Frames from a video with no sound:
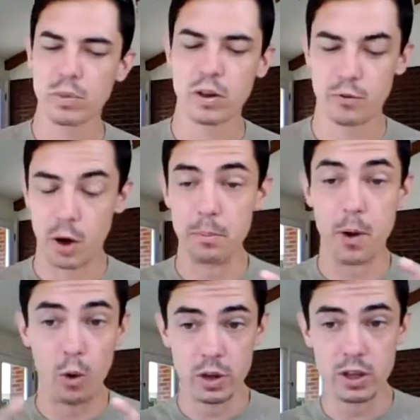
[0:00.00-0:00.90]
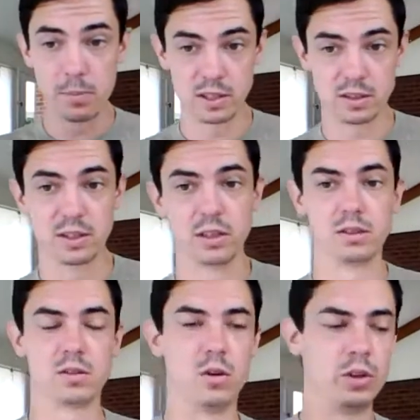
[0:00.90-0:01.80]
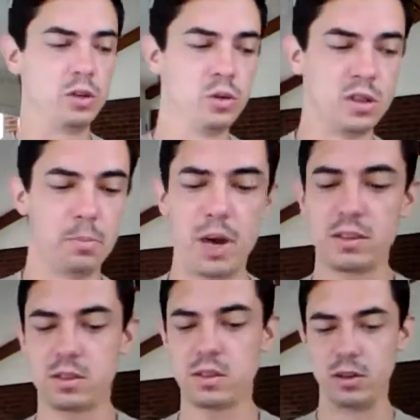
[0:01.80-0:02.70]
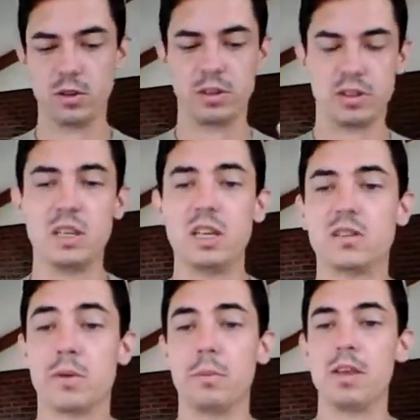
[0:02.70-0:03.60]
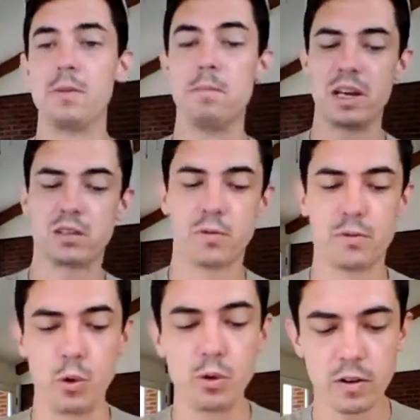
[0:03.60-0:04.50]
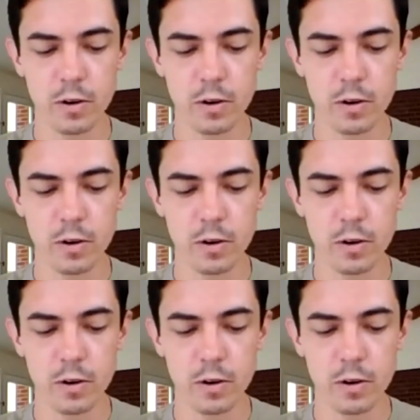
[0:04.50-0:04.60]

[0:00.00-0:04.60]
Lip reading: from only the best seeds. Only use the best, the seeds from the best fruit.